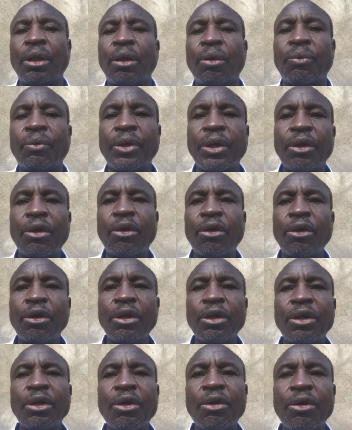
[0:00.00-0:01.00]
We all
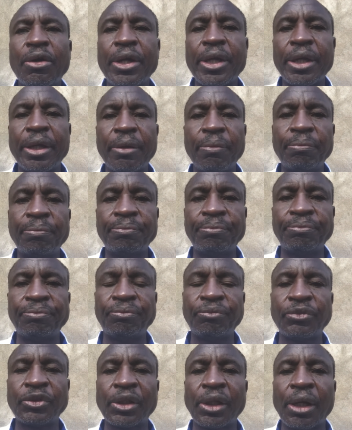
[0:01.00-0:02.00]
know him
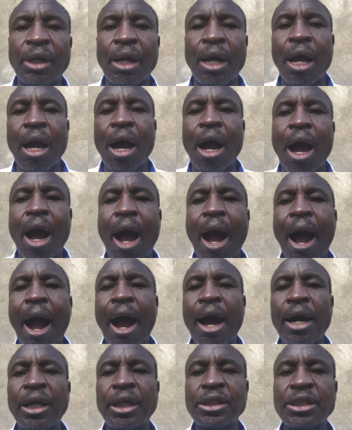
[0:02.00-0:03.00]

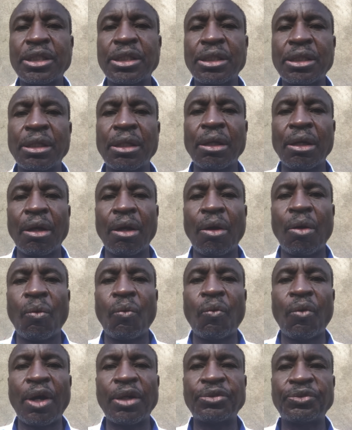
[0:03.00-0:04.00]
as
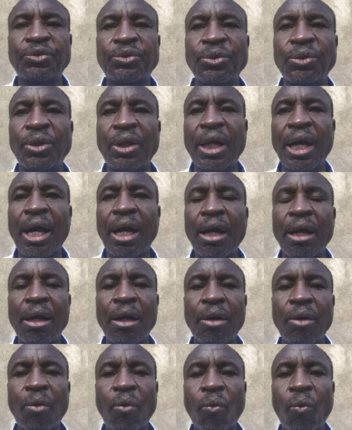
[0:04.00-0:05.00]
Wafula
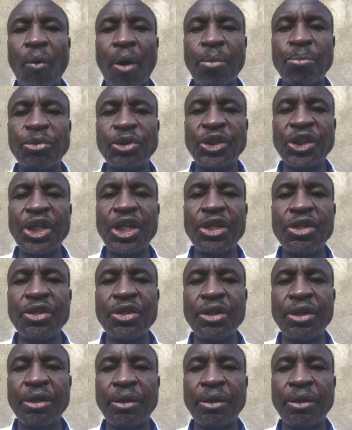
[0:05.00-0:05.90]
wa Munyinyi.